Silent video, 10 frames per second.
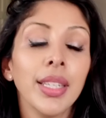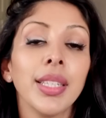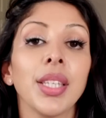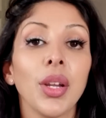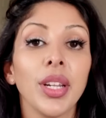
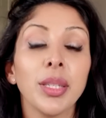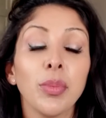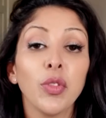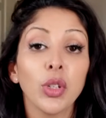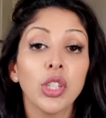So let's
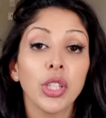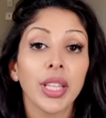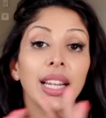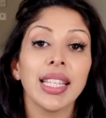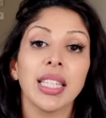move on to the
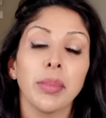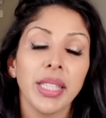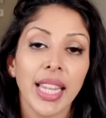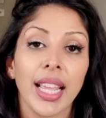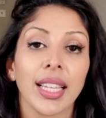classic
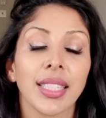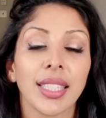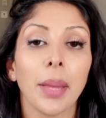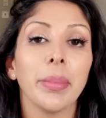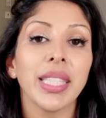
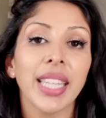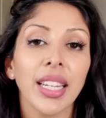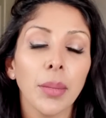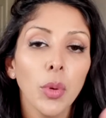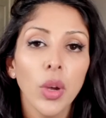mistakes.
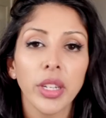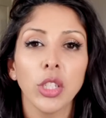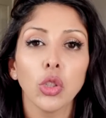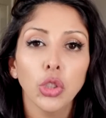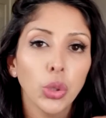Mistake number one
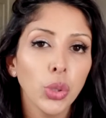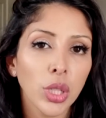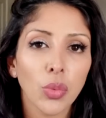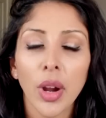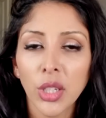is not
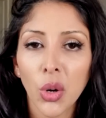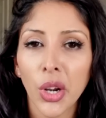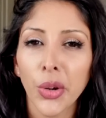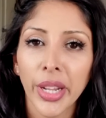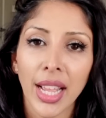choosing the right
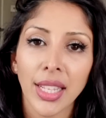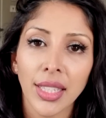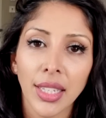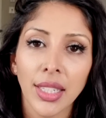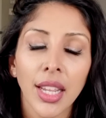hyaluronic
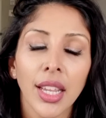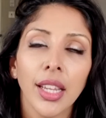acid.